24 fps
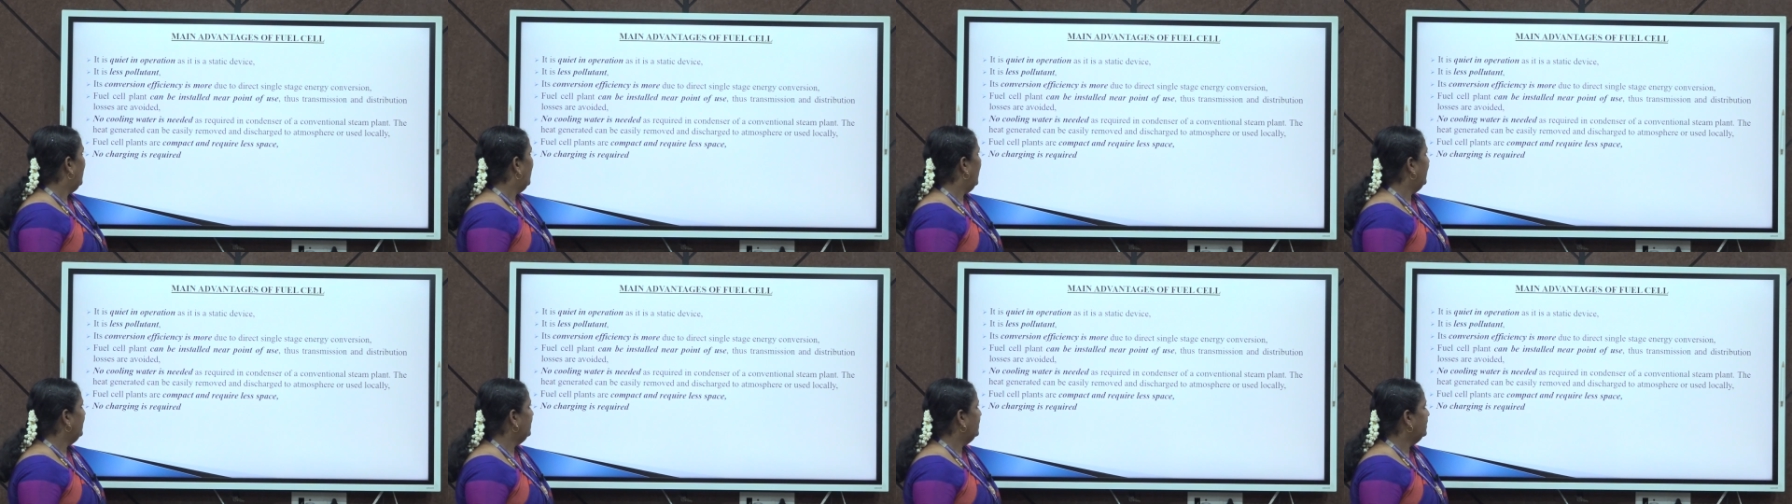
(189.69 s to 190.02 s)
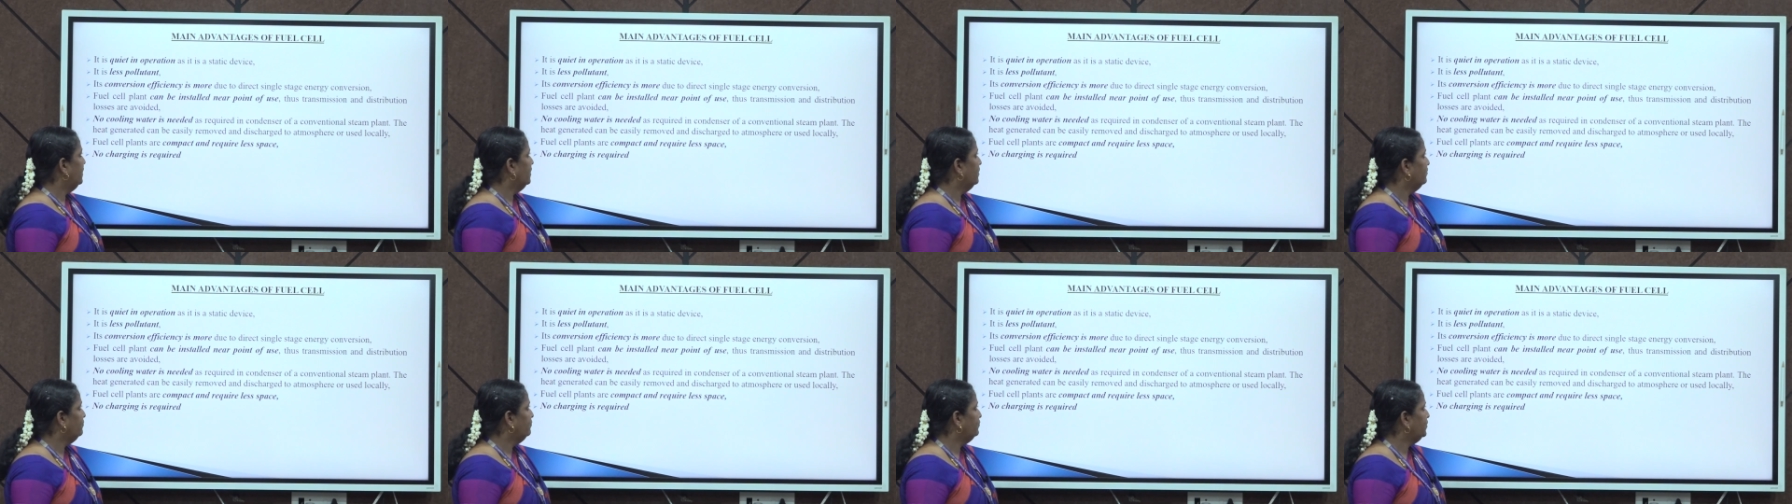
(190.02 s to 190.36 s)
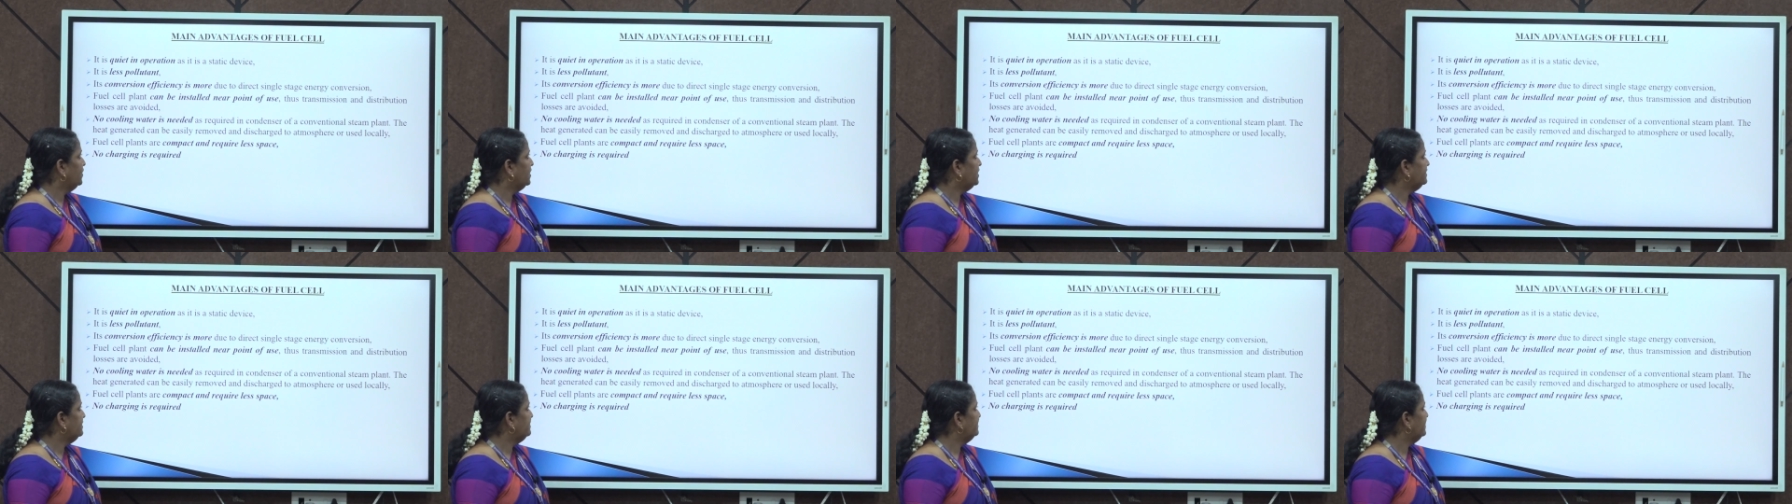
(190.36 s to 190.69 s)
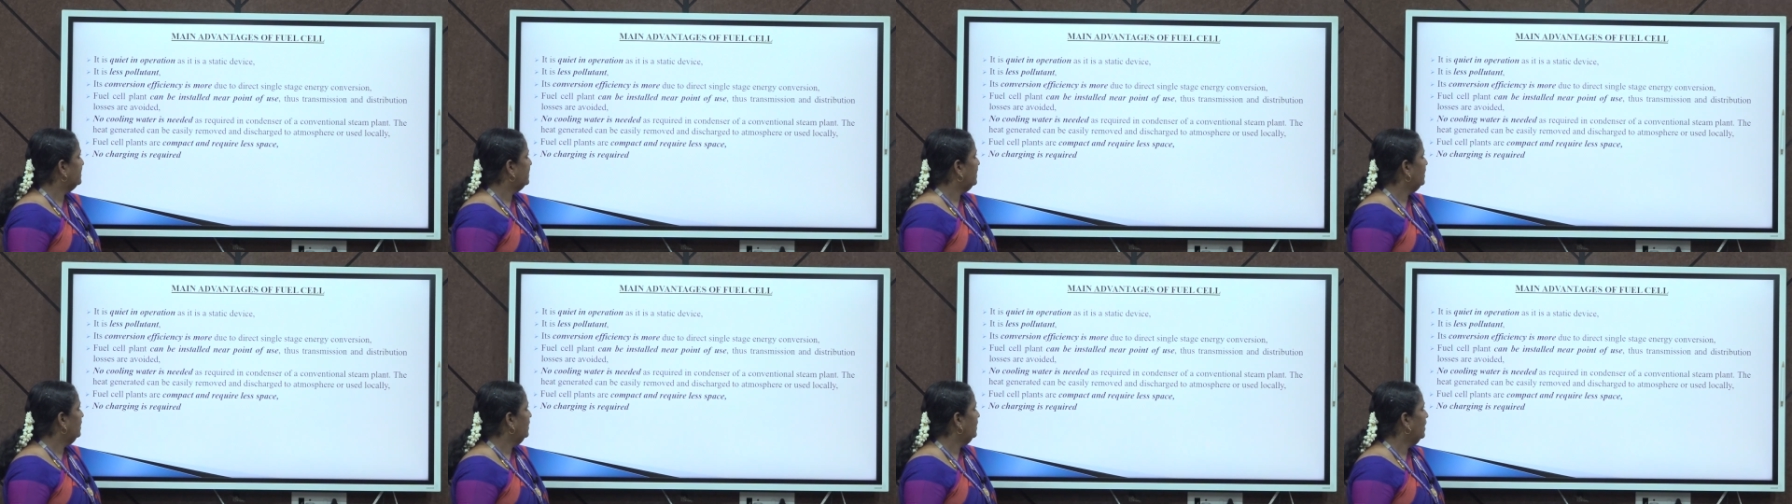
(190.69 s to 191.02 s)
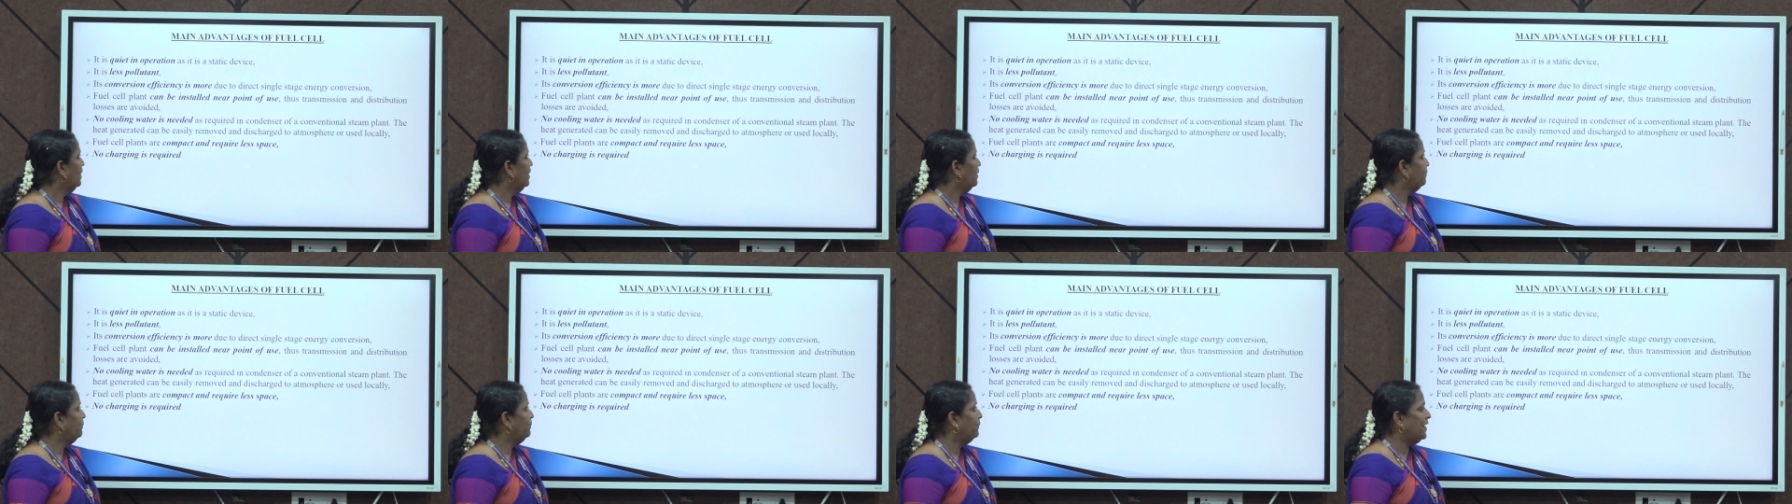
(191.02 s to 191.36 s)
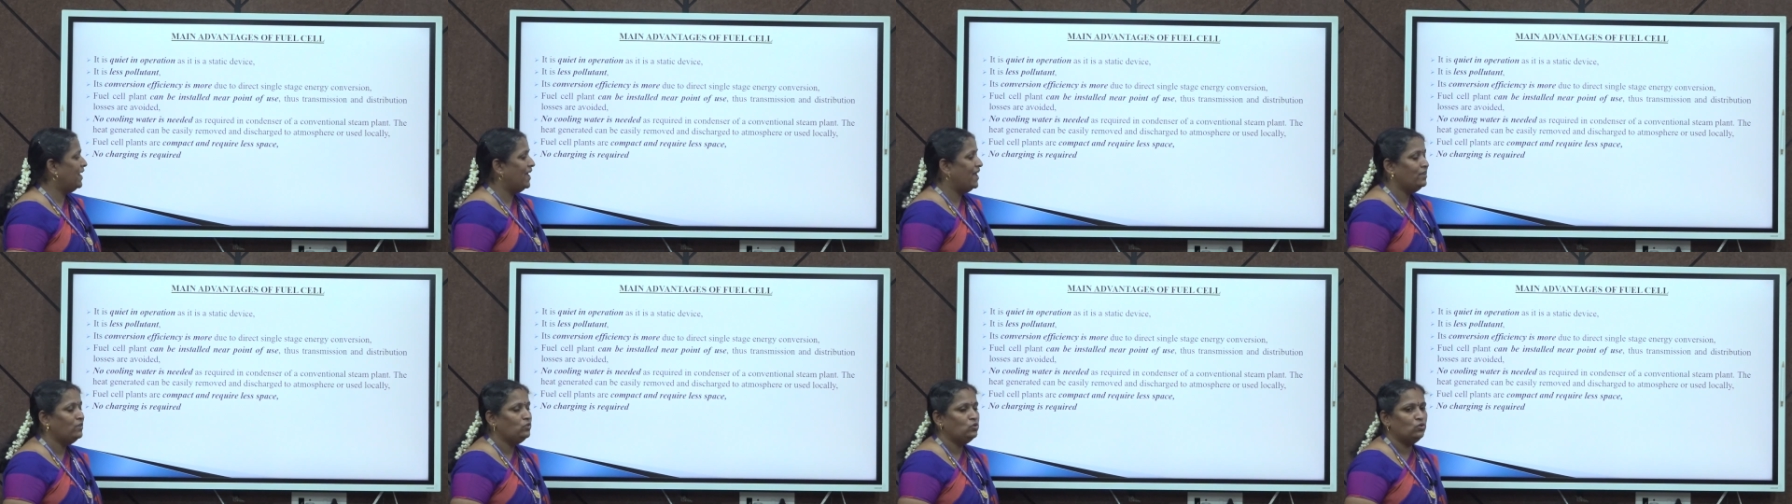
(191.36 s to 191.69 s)
and uh, fuel cell uh,
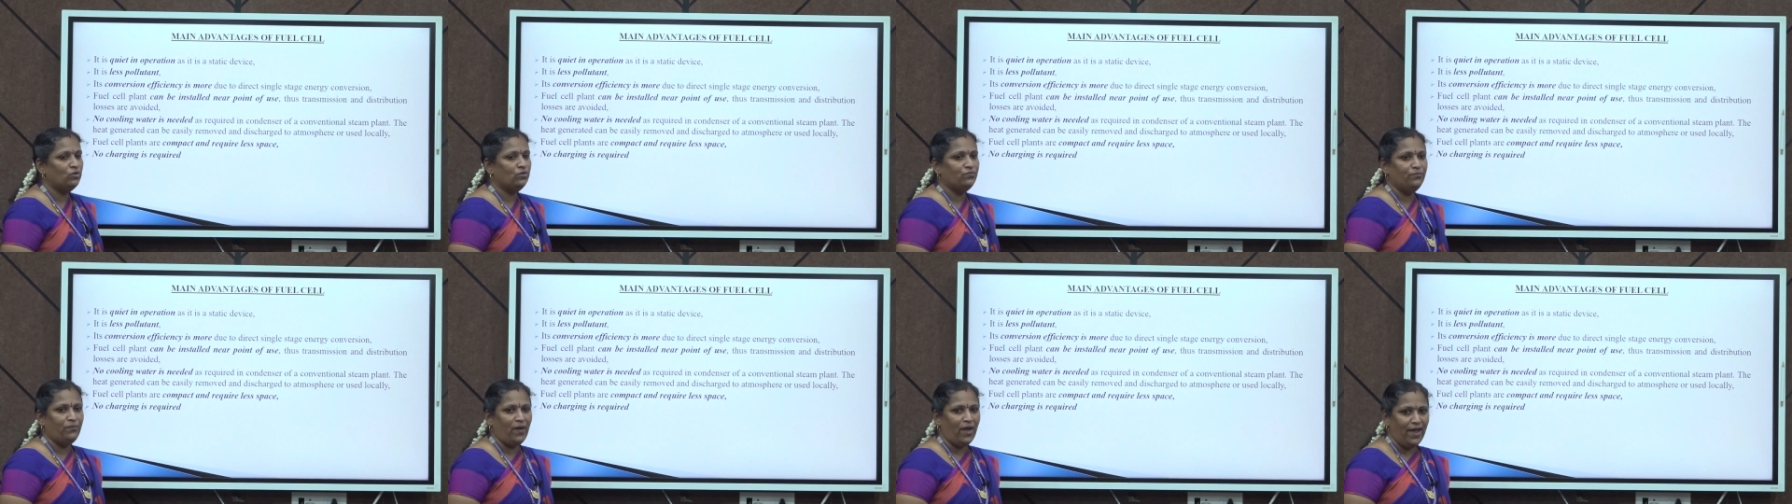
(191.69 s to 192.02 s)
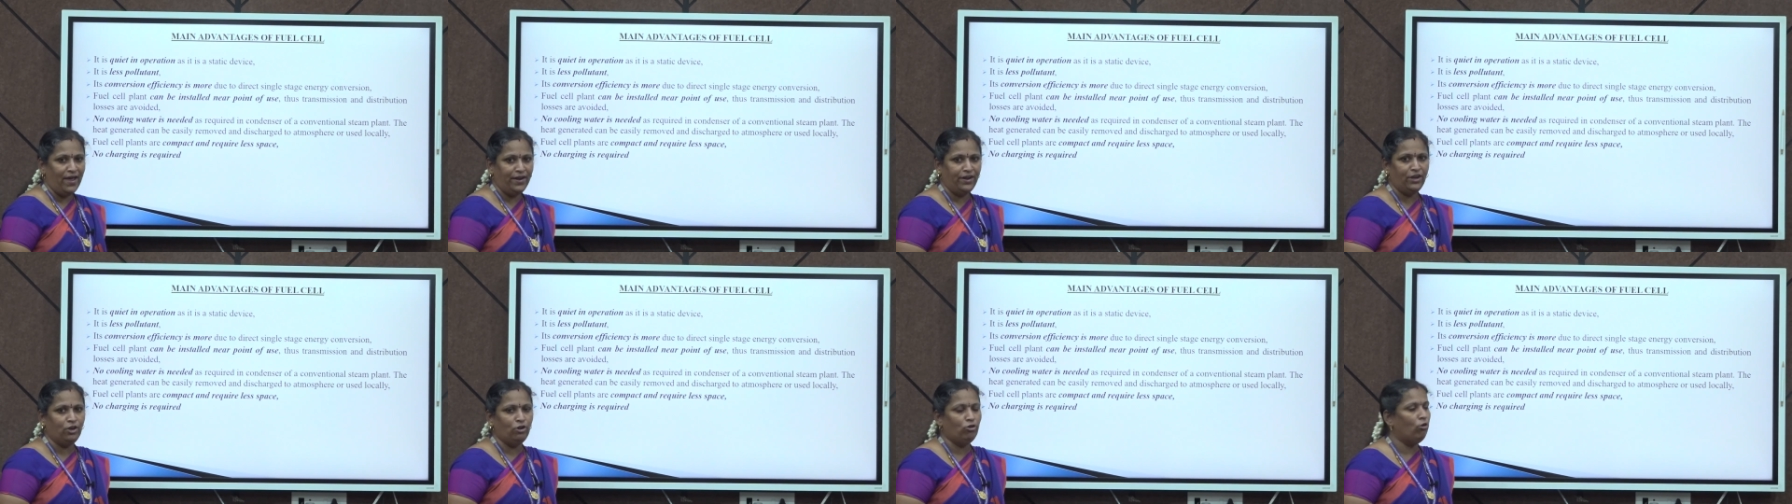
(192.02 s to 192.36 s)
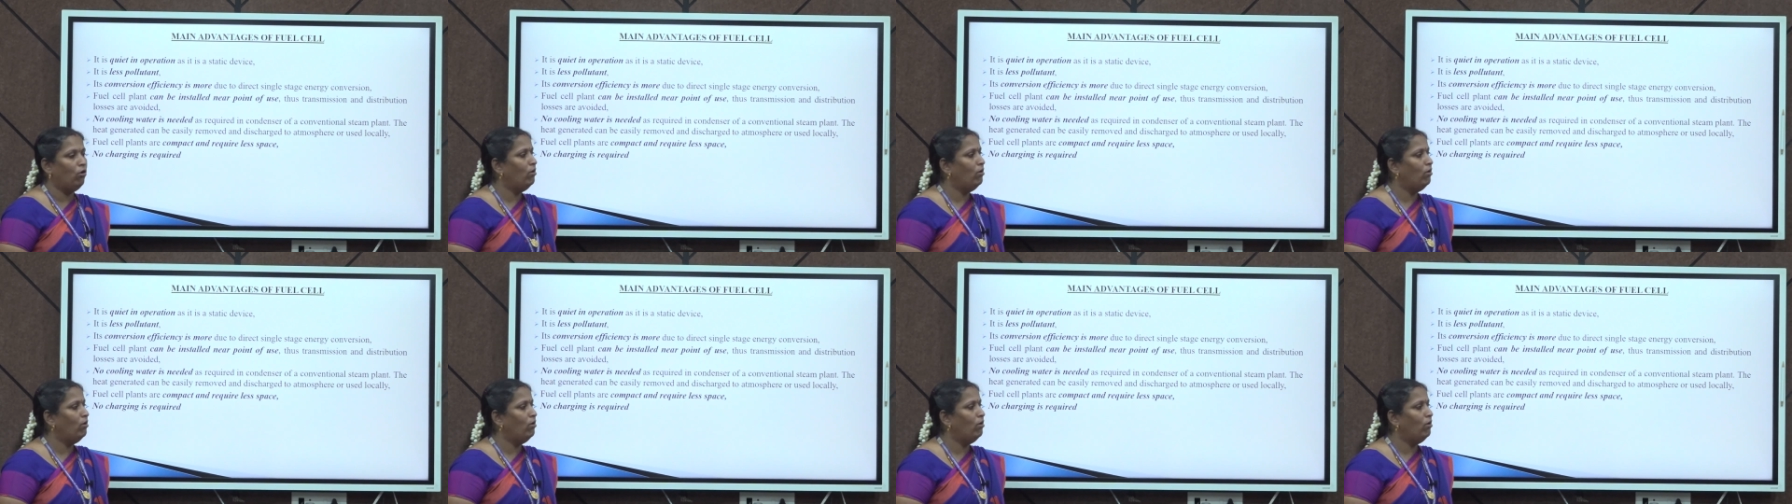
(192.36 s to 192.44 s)
plants are very